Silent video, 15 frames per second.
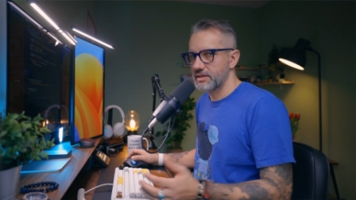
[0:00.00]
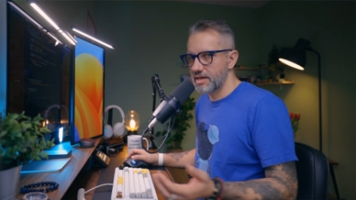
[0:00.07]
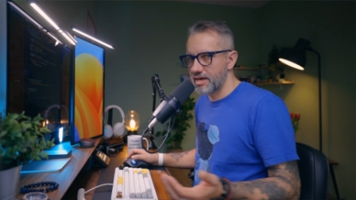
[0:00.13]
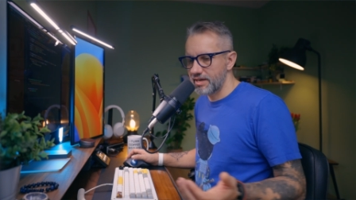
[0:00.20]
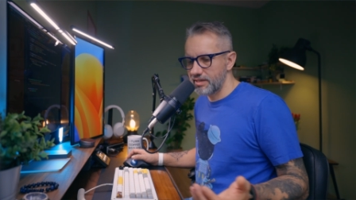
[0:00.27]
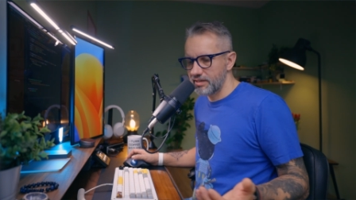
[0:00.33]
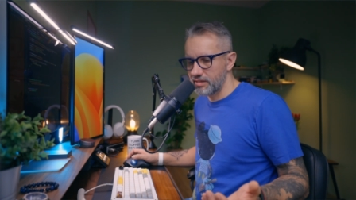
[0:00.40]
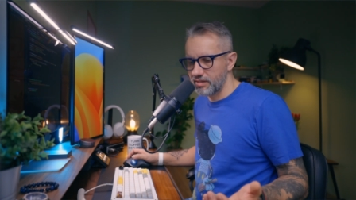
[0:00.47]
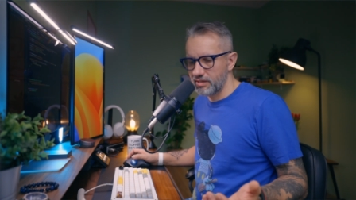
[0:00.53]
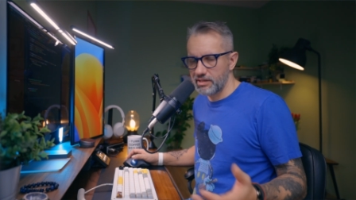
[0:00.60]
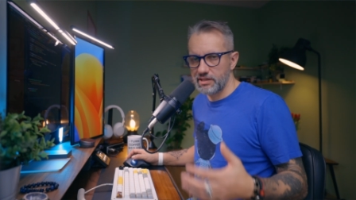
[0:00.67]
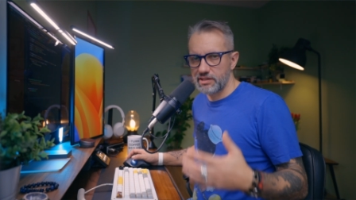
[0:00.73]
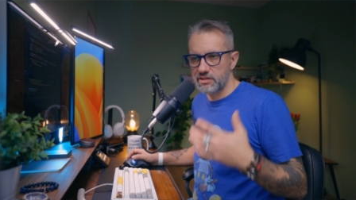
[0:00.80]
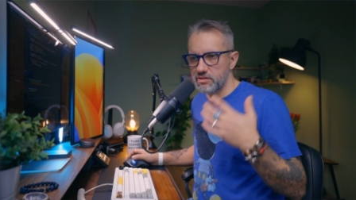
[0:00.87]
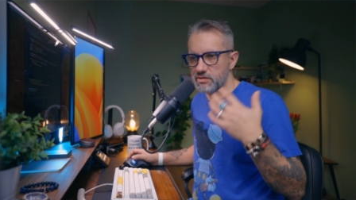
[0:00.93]
Currently,
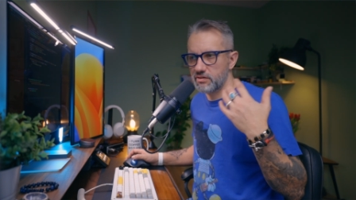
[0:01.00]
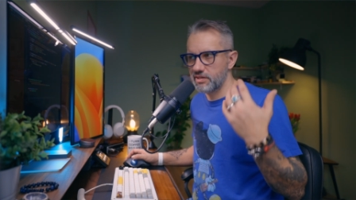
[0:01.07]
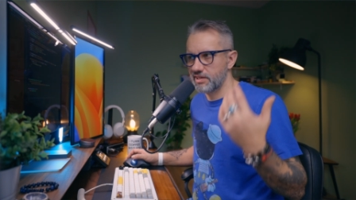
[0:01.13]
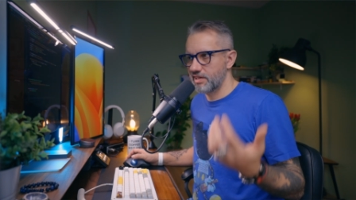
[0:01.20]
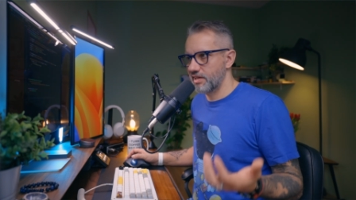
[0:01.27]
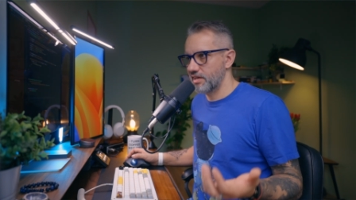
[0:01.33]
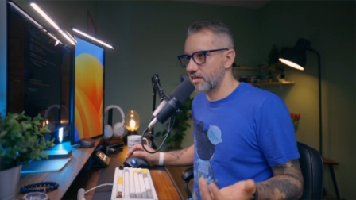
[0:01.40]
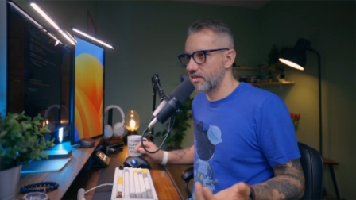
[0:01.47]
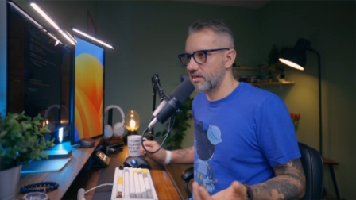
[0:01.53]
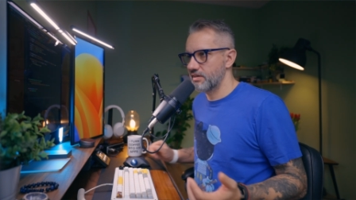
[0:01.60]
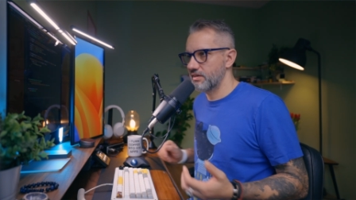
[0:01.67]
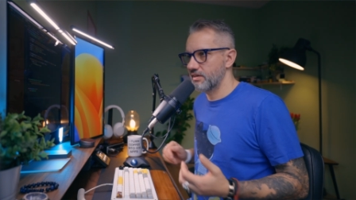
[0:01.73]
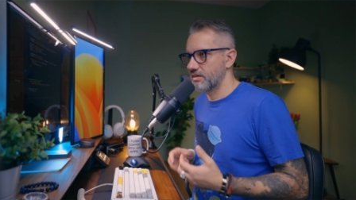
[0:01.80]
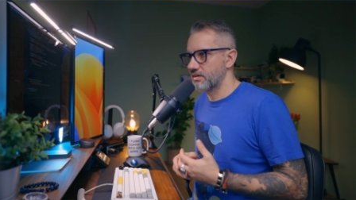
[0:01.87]
it is not here.